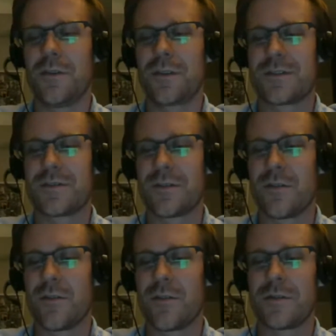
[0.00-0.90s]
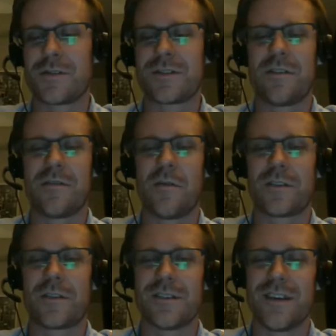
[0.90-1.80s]
what sort of horrible stuff I watch
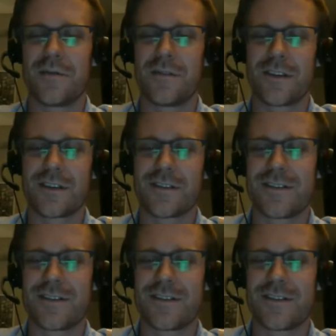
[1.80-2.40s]
on Netflix.